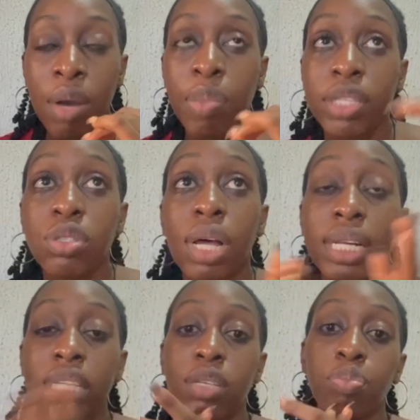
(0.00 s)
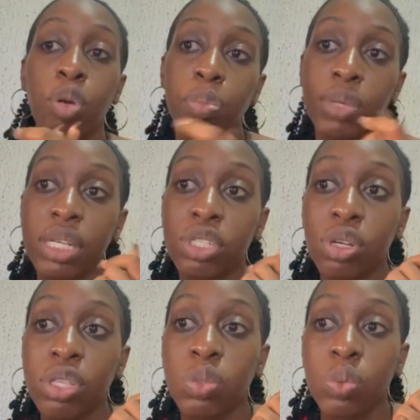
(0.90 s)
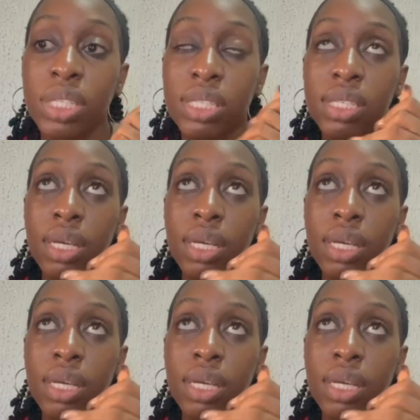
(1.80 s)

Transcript: particularly in populations with